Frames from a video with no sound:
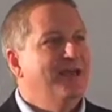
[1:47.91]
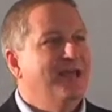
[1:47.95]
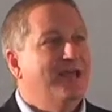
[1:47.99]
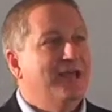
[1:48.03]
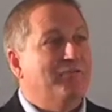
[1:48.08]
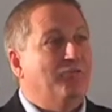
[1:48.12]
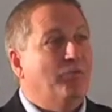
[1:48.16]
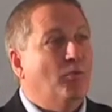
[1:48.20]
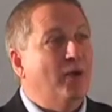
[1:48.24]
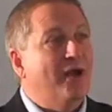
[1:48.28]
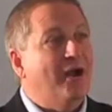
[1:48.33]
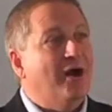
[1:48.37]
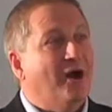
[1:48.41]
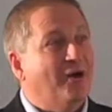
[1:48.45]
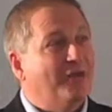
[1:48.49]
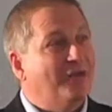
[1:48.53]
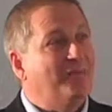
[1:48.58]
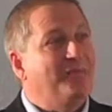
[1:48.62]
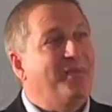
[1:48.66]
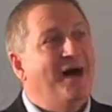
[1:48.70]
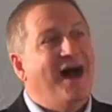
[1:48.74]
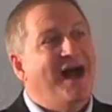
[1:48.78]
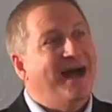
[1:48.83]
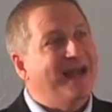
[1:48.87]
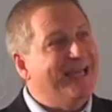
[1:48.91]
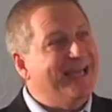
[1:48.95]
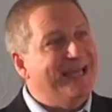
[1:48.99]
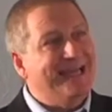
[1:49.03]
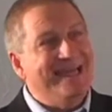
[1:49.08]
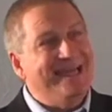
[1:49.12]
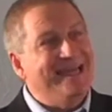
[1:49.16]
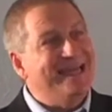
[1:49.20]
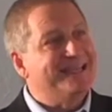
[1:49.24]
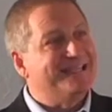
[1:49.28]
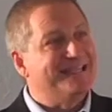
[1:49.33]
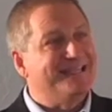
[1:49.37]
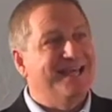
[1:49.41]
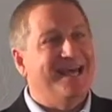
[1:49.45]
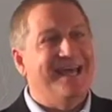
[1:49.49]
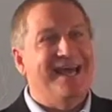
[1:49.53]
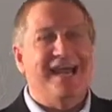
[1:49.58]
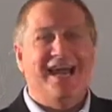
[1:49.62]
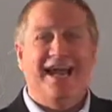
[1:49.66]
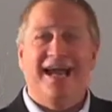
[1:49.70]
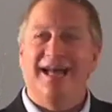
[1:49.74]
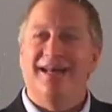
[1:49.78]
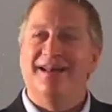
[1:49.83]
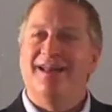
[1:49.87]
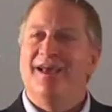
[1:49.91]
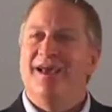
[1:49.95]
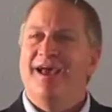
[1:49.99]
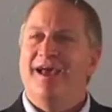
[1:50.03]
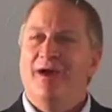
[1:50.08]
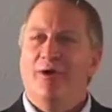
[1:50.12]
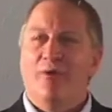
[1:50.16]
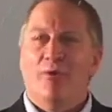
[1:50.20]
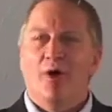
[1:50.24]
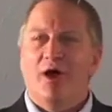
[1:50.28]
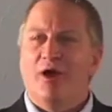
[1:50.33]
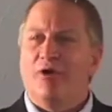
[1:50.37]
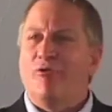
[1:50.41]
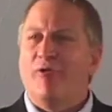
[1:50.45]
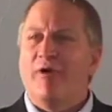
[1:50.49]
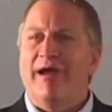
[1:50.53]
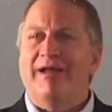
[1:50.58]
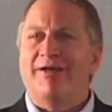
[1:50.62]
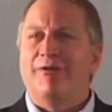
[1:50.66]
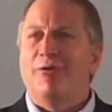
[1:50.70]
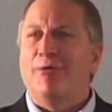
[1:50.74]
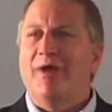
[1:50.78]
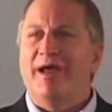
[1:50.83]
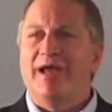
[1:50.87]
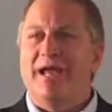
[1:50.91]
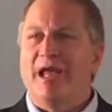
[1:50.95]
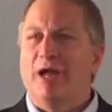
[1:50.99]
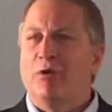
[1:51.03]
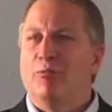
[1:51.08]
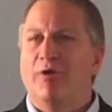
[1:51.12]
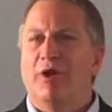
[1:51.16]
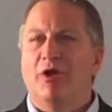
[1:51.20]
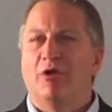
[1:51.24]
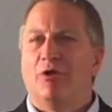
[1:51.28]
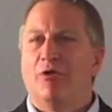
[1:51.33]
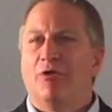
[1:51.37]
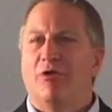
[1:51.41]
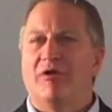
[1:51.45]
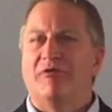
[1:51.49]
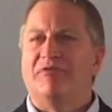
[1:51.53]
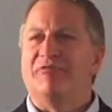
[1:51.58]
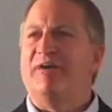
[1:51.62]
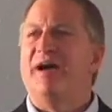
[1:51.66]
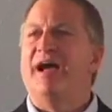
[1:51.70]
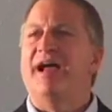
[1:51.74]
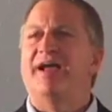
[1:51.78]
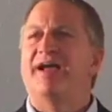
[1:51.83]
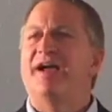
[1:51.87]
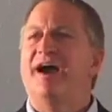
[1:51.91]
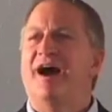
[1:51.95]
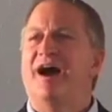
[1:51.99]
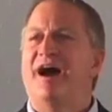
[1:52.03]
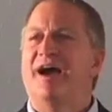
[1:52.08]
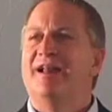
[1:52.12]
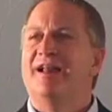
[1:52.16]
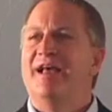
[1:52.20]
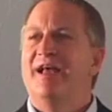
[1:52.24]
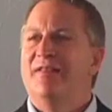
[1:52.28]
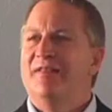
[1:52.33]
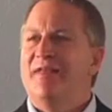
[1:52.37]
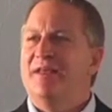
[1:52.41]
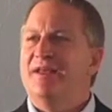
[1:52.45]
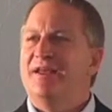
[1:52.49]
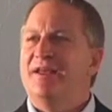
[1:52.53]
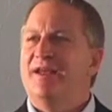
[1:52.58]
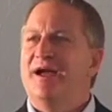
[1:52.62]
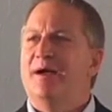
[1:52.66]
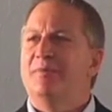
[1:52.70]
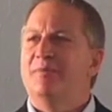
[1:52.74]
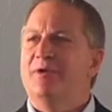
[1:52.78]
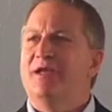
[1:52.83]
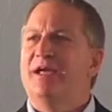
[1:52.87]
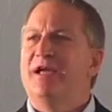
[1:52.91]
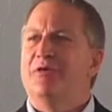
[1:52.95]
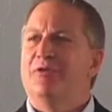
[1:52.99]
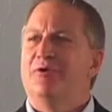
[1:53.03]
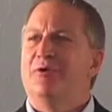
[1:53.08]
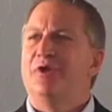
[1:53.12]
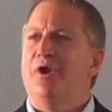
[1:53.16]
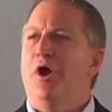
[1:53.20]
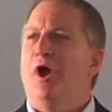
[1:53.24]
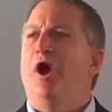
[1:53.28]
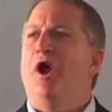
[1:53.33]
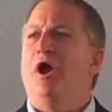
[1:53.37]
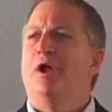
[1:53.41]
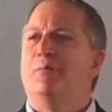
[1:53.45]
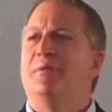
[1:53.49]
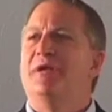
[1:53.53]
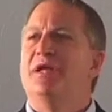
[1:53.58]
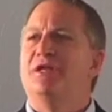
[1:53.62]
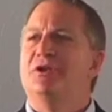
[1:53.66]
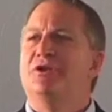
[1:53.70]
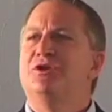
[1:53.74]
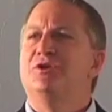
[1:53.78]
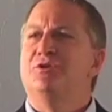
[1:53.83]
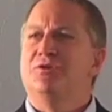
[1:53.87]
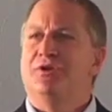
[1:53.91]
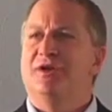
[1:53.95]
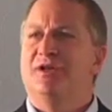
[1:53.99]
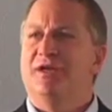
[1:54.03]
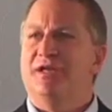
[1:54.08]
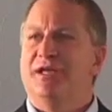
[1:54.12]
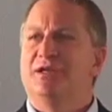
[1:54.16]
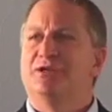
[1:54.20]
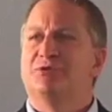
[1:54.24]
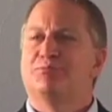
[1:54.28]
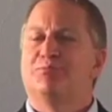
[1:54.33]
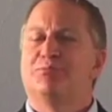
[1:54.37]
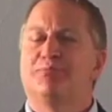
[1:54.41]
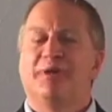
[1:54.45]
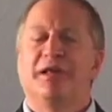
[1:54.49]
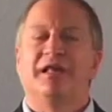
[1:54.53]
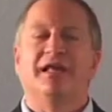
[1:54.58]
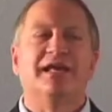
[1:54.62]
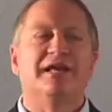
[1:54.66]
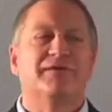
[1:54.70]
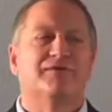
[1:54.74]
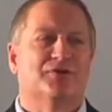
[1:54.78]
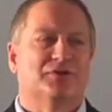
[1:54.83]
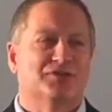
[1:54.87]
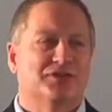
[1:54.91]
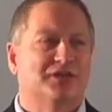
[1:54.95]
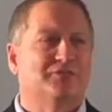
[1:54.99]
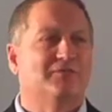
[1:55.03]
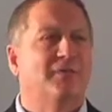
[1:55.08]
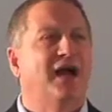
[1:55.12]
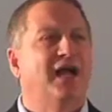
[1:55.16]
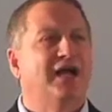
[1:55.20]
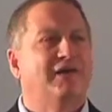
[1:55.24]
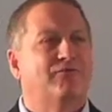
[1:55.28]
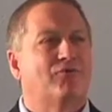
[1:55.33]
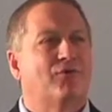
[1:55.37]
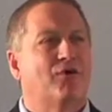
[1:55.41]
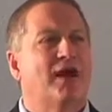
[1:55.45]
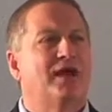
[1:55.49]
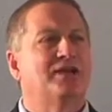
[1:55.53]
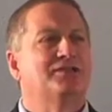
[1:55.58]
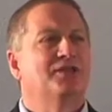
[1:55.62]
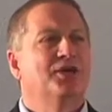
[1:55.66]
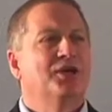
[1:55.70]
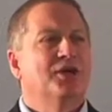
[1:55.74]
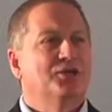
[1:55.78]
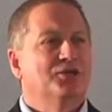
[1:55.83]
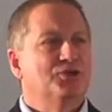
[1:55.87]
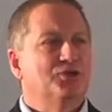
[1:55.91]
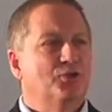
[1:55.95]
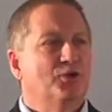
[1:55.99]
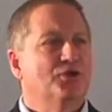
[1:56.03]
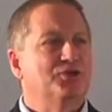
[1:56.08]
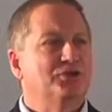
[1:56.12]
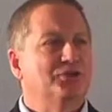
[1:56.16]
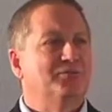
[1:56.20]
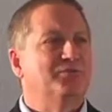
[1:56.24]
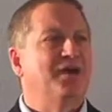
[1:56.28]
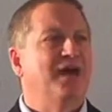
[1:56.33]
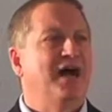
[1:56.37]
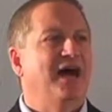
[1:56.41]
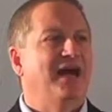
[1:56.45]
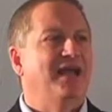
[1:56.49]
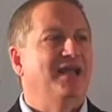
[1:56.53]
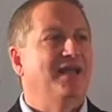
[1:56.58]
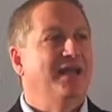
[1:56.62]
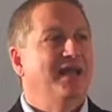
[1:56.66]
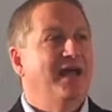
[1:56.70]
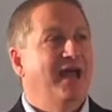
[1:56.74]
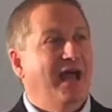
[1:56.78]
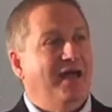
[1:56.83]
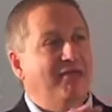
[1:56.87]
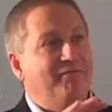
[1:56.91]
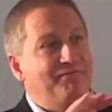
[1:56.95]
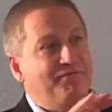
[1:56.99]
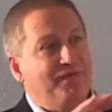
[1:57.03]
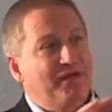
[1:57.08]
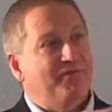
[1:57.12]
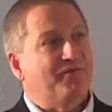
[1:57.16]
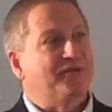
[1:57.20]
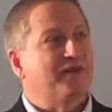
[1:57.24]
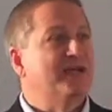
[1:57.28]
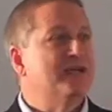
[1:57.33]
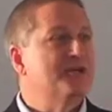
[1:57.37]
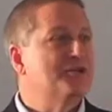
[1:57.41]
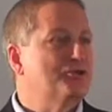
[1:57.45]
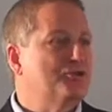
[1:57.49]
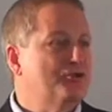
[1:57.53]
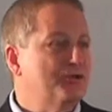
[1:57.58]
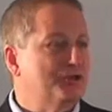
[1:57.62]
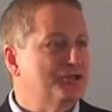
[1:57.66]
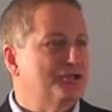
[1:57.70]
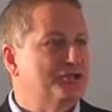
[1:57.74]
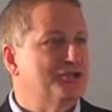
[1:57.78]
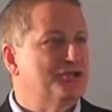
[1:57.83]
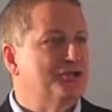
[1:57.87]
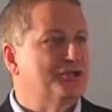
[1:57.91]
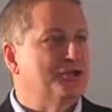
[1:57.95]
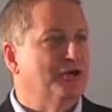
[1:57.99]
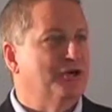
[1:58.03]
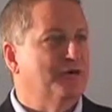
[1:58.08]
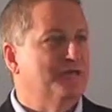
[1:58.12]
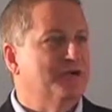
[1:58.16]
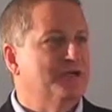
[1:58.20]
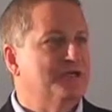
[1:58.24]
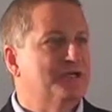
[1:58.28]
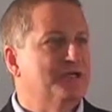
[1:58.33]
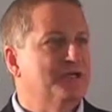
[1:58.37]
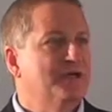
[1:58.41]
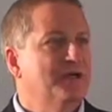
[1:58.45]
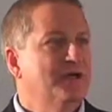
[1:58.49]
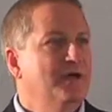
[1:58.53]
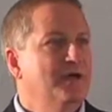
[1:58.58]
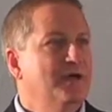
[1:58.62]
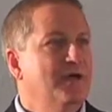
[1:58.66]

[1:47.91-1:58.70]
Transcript: If we are the body and He is the head, what greater way can we glorify God than to come together in harmony and unity as believers in the body of Christ to worship God? And fifthly, is Christian service.